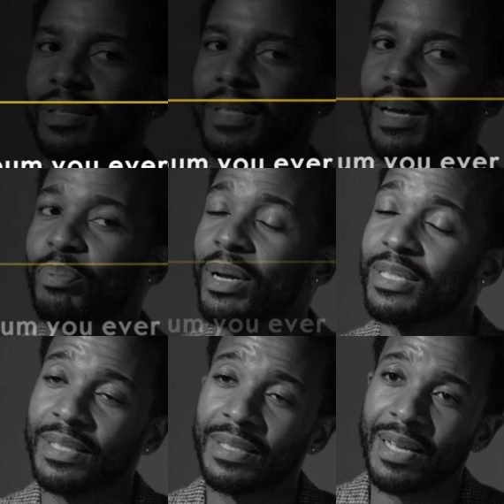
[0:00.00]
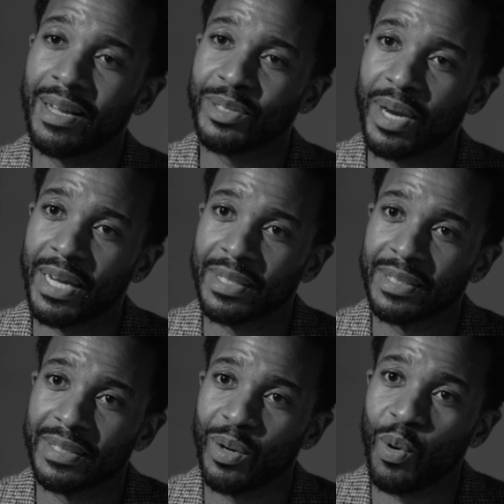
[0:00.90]
the Dead President soundtrack
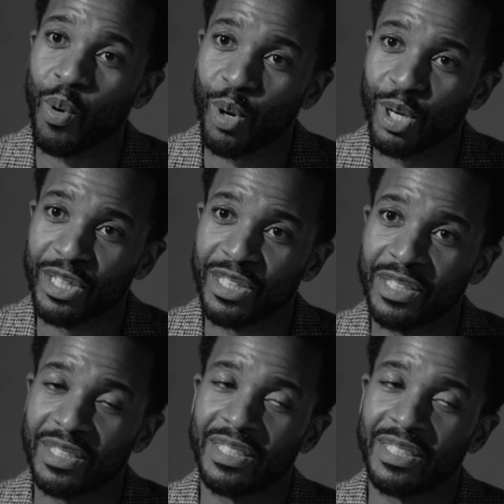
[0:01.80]
or